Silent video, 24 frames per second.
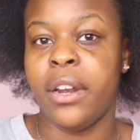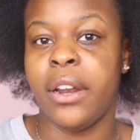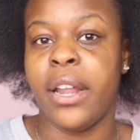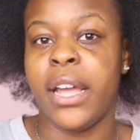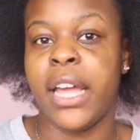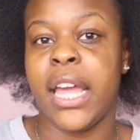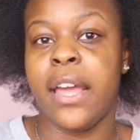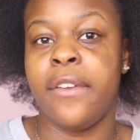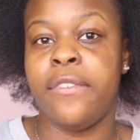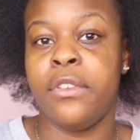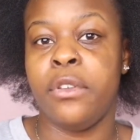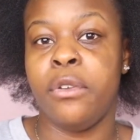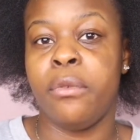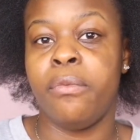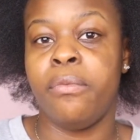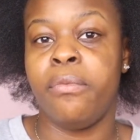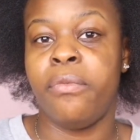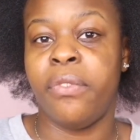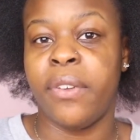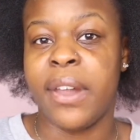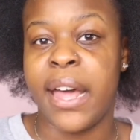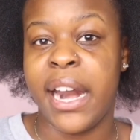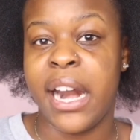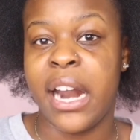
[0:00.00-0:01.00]
Like if you
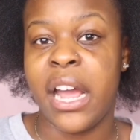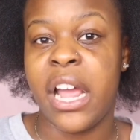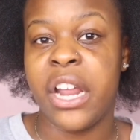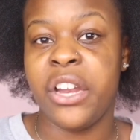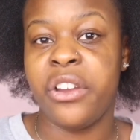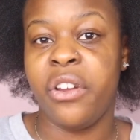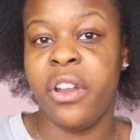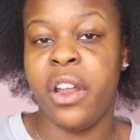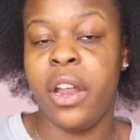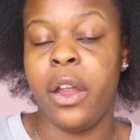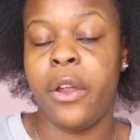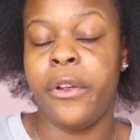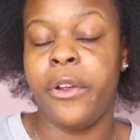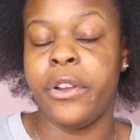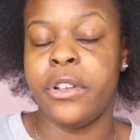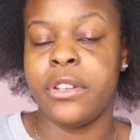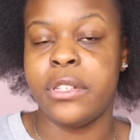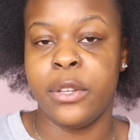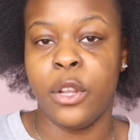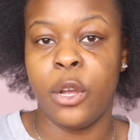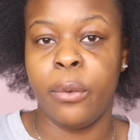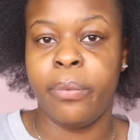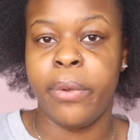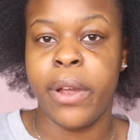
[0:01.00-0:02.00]
flat iron your hair or
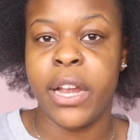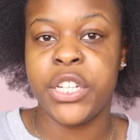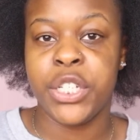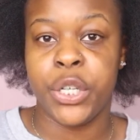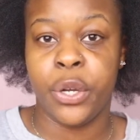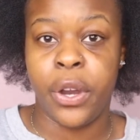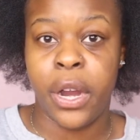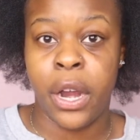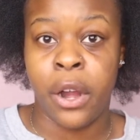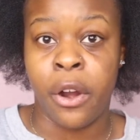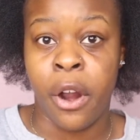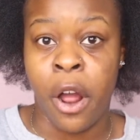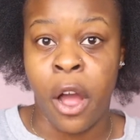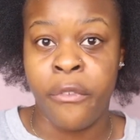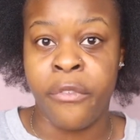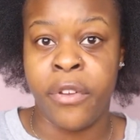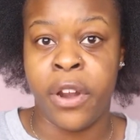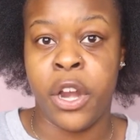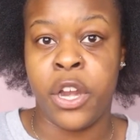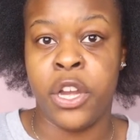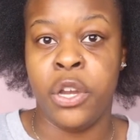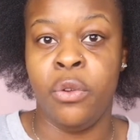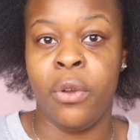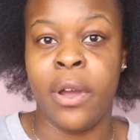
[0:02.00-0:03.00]
silk press your hair
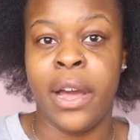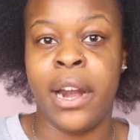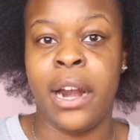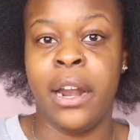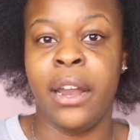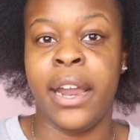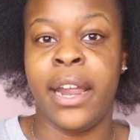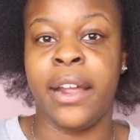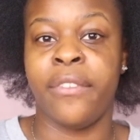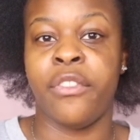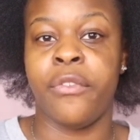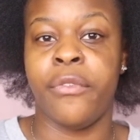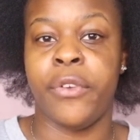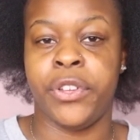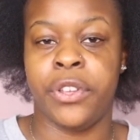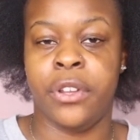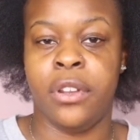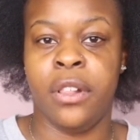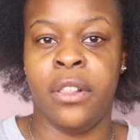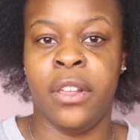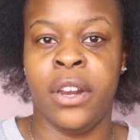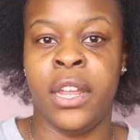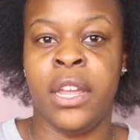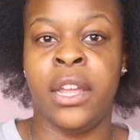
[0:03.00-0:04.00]
often and you kind of like the
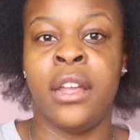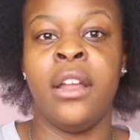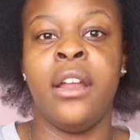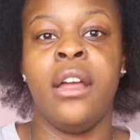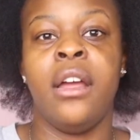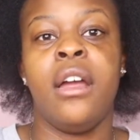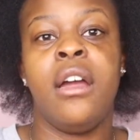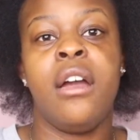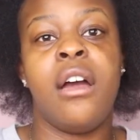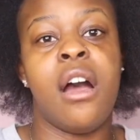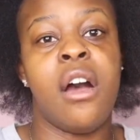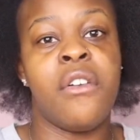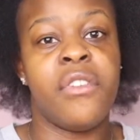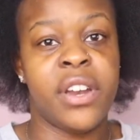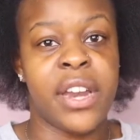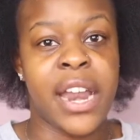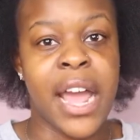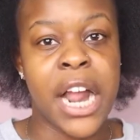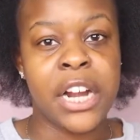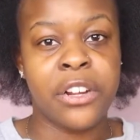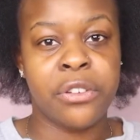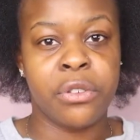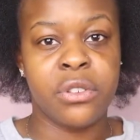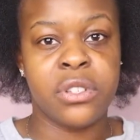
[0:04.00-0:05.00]
versatility of a
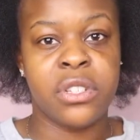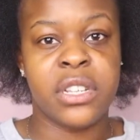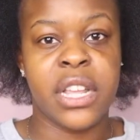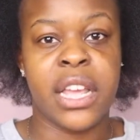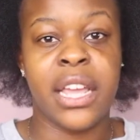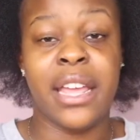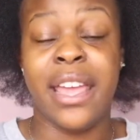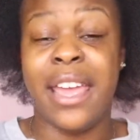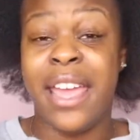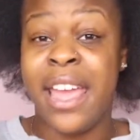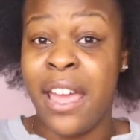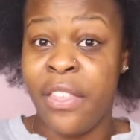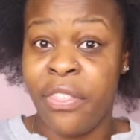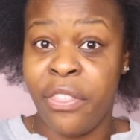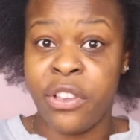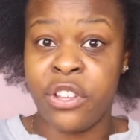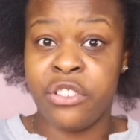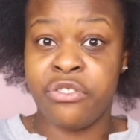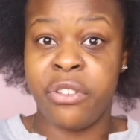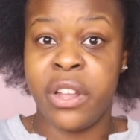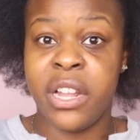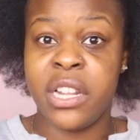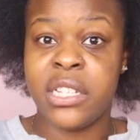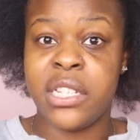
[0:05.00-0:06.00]
natural state and the
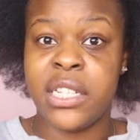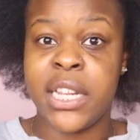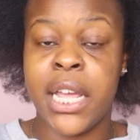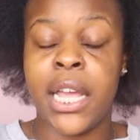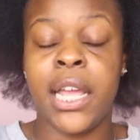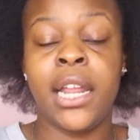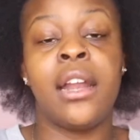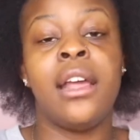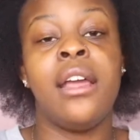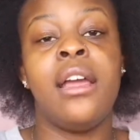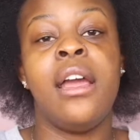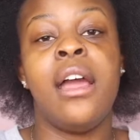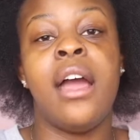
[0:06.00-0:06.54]
straight state,